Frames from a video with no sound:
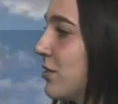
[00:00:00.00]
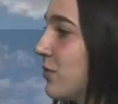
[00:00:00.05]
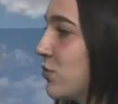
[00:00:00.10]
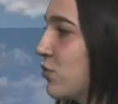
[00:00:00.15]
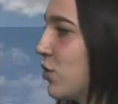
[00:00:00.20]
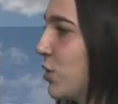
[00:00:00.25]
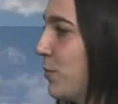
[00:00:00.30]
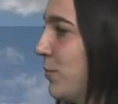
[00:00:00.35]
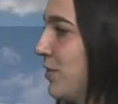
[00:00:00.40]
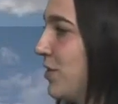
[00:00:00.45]

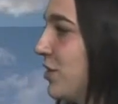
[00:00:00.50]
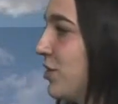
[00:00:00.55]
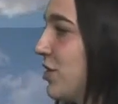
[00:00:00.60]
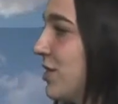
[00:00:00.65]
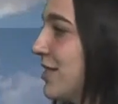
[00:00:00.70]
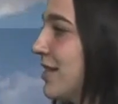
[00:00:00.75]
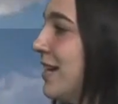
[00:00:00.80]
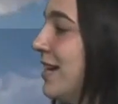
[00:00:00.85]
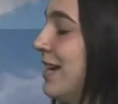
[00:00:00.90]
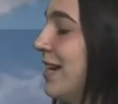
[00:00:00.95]
triple
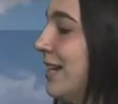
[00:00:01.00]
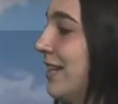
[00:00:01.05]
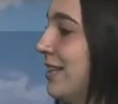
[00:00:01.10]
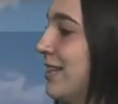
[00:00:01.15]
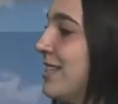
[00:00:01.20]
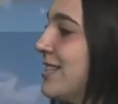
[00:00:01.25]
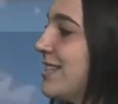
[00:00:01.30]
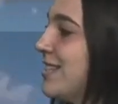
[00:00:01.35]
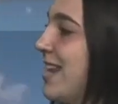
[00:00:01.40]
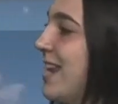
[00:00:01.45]
digits and
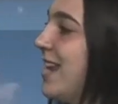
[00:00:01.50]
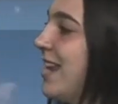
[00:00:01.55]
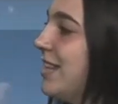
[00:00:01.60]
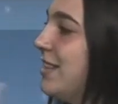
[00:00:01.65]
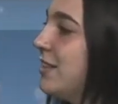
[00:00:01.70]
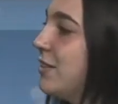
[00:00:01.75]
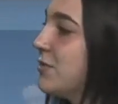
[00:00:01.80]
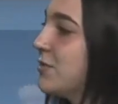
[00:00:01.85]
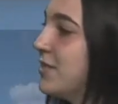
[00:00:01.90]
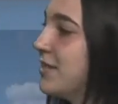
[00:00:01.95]
then staying
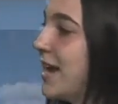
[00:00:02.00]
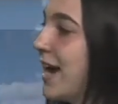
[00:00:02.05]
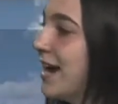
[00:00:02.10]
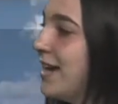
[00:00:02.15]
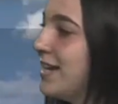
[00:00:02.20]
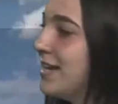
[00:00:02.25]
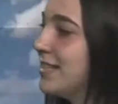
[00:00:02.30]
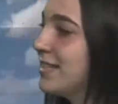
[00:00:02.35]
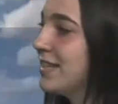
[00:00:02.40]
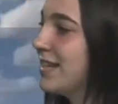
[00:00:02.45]
in those
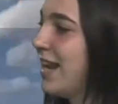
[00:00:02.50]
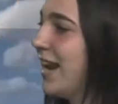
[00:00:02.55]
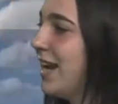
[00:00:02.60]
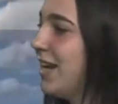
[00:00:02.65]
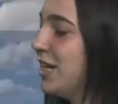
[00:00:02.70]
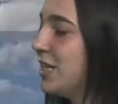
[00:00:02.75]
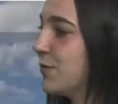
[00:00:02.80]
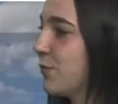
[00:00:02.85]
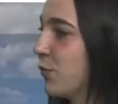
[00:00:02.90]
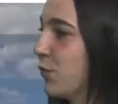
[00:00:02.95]
90s and
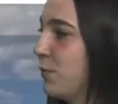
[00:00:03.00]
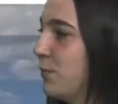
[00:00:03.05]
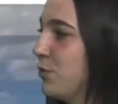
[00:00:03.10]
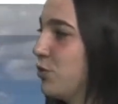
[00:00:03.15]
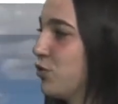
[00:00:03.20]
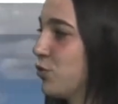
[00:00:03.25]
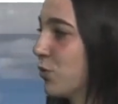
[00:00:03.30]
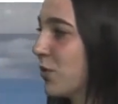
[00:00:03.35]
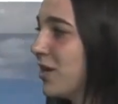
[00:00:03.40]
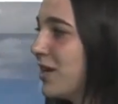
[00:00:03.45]
80s for the
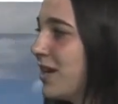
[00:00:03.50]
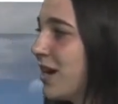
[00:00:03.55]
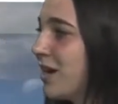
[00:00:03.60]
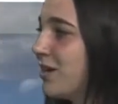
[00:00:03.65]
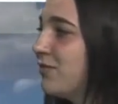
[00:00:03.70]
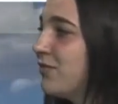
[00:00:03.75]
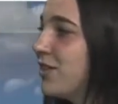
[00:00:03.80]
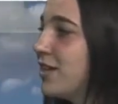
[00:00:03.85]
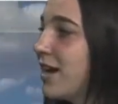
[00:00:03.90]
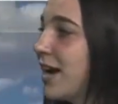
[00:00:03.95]
majority
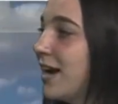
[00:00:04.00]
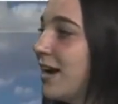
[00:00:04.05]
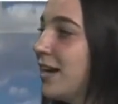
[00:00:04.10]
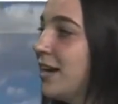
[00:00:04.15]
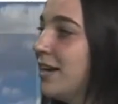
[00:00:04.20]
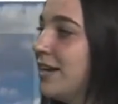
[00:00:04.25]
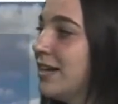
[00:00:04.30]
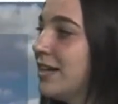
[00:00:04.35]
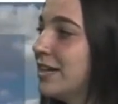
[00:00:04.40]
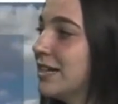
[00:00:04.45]
of the night
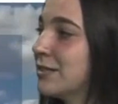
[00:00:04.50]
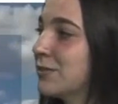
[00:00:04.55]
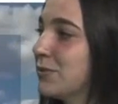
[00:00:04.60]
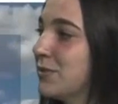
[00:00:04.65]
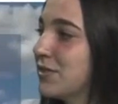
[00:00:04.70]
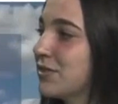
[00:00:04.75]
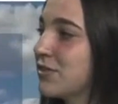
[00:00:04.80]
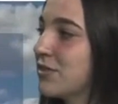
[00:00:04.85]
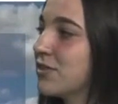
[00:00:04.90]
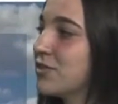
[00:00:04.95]
as we
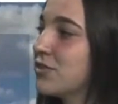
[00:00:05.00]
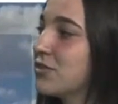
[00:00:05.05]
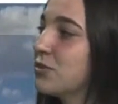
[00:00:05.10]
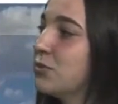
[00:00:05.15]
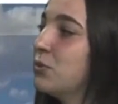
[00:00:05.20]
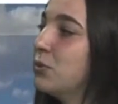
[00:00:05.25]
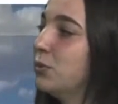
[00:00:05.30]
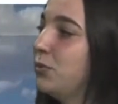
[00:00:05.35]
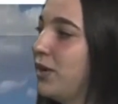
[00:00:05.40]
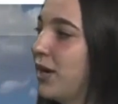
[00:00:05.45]
start to
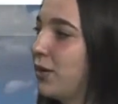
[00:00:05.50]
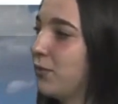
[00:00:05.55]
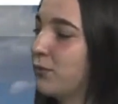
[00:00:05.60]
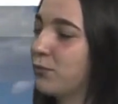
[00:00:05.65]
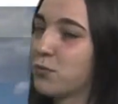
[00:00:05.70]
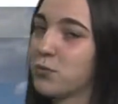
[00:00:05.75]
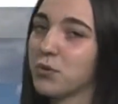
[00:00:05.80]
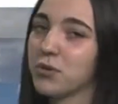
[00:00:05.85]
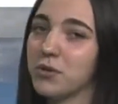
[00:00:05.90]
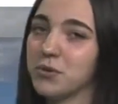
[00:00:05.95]
cool down
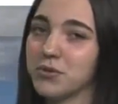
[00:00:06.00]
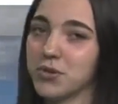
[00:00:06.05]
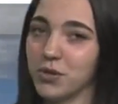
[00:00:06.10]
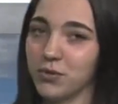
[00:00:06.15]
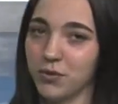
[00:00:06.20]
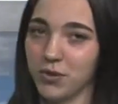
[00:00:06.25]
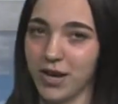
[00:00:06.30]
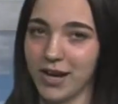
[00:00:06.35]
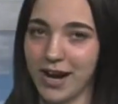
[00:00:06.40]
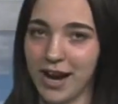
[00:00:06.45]
for those
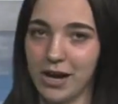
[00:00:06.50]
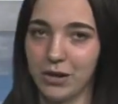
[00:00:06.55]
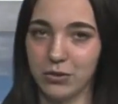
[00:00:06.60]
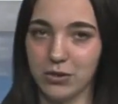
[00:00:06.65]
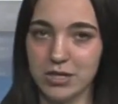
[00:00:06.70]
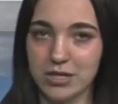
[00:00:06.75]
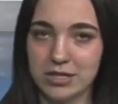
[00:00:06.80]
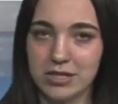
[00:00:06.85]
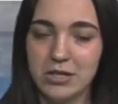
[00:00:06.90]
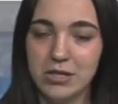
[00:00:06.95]
overnight
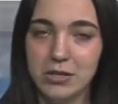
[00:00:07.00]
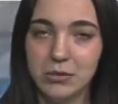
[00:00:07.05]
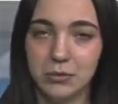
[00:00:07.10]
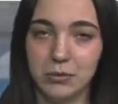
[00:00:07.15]
hours.